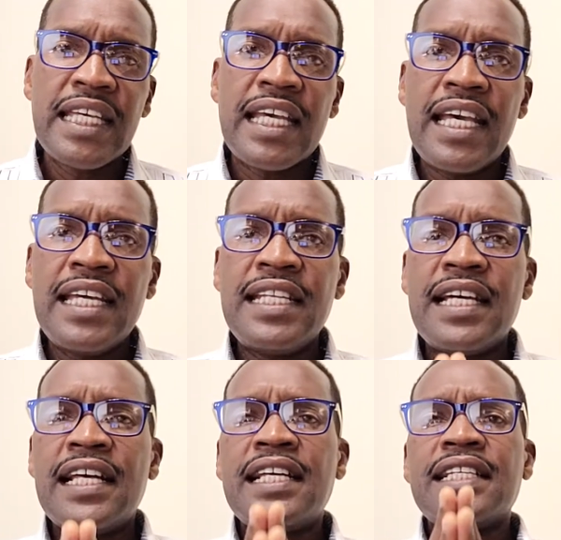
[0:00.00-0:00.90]
And
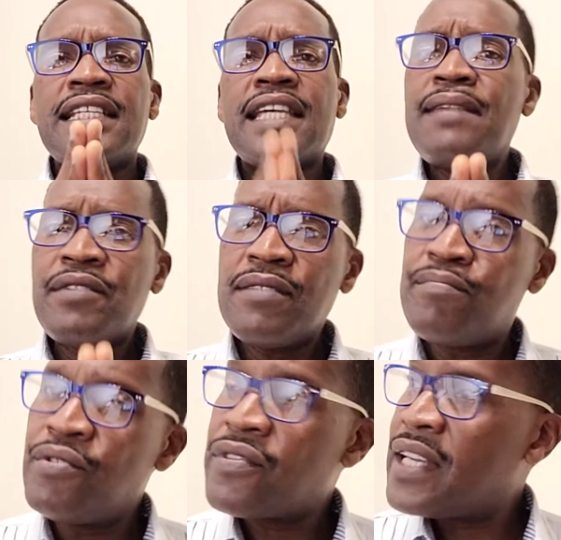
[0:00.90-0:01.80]
he came to the
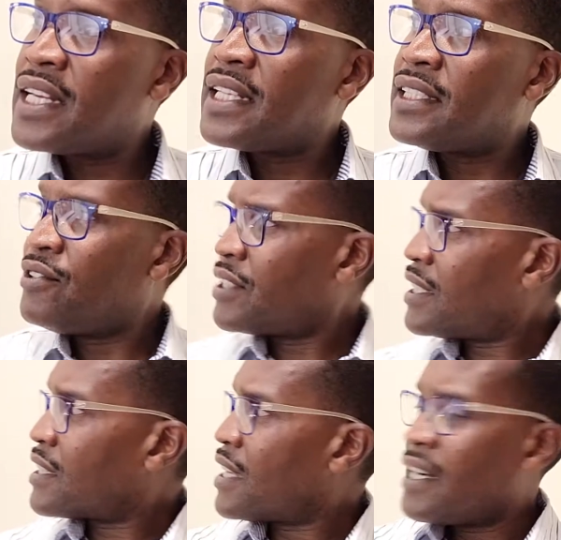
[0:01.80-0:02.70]
booth and he looked
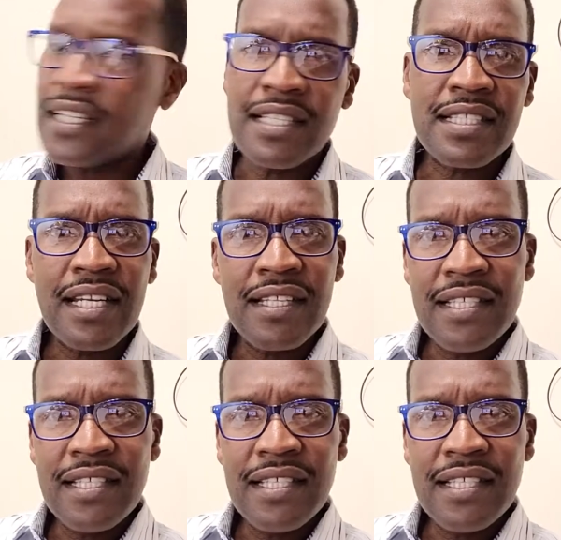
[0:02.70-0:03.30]
at the art and said,